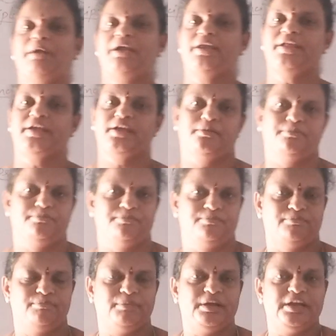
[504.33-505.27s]
building up.
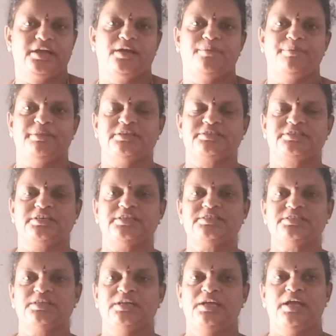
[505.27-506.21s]
Building up in the
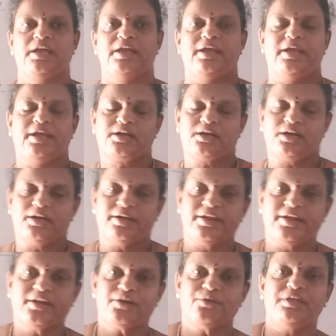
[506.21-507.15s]
sense,
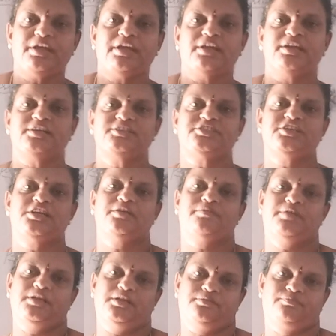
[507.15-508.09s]
according to the energy
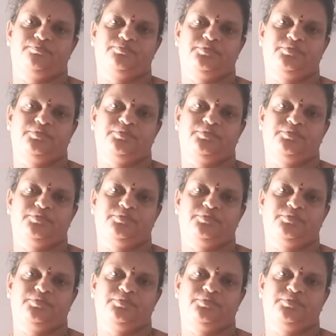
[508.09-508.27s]
level.